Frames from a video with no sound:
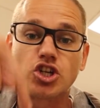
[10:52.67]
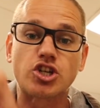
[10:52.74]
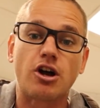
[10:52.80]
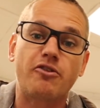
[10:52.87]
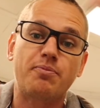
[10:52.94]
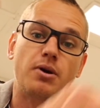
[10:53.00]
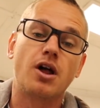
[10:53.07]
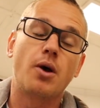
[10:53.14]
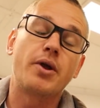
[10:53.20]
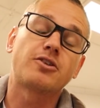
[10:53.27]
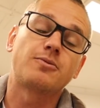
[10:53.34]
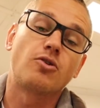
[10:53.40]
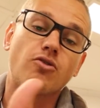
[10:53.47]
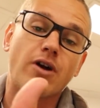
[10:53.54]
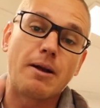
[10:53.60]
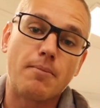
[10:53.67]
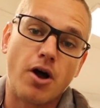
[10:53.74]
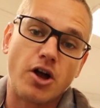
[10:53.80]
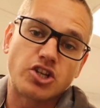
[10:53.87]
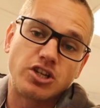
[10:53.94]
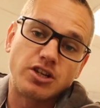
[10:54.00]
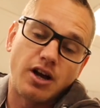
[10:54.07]
shelf below. We've got some great
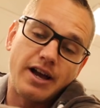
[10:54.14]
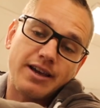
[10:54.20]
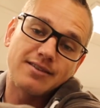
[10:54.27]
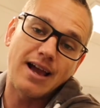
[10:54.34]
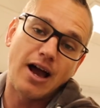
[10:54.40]
merchandise.